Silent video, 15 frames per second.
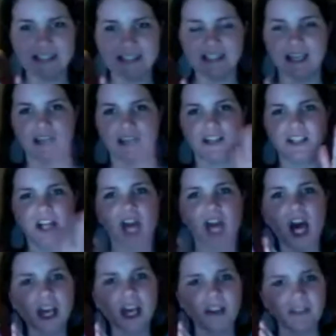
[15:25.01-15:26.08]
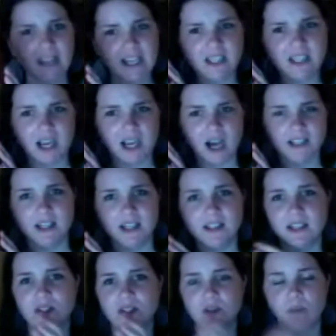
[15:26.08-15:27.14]
It's got a ton of
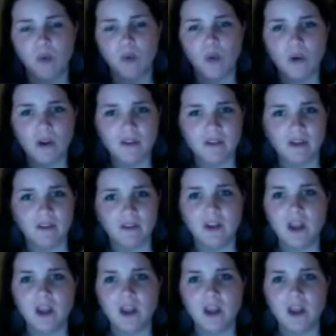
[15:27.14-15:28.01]
antioxidants. It's supportive of,